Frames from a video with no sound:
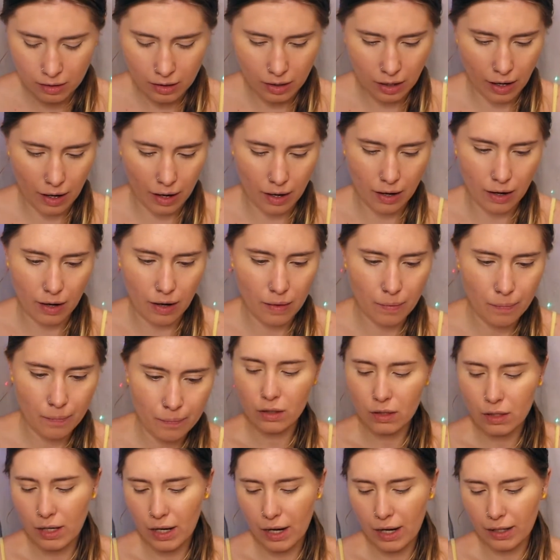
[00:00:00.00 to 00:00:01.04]
Okay,
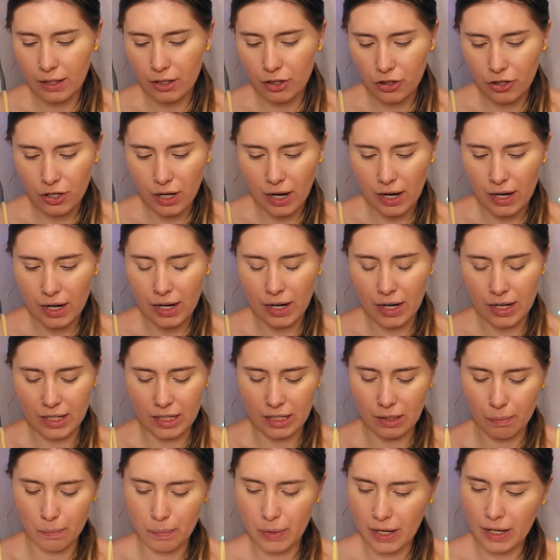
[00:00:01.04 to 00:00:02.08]
next shade is
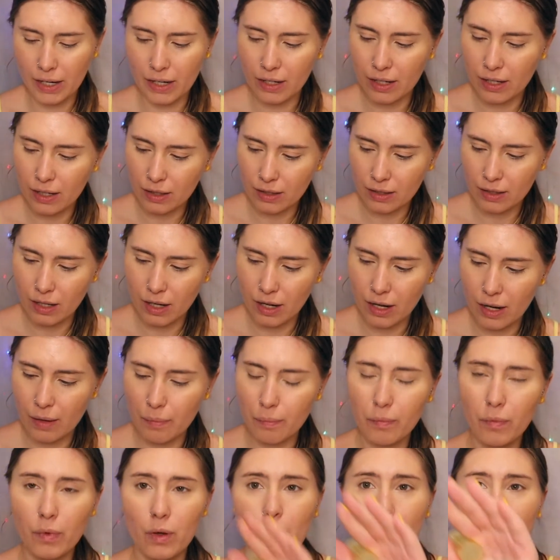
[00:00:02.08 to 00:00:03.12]
Picnic
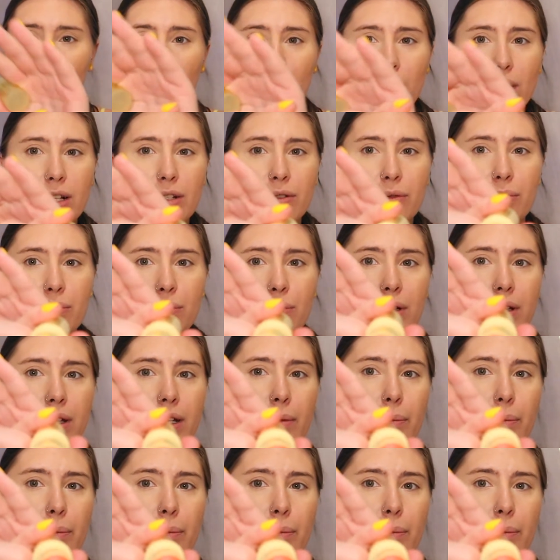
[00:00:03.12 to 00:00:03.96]
Time. Ooh, that's really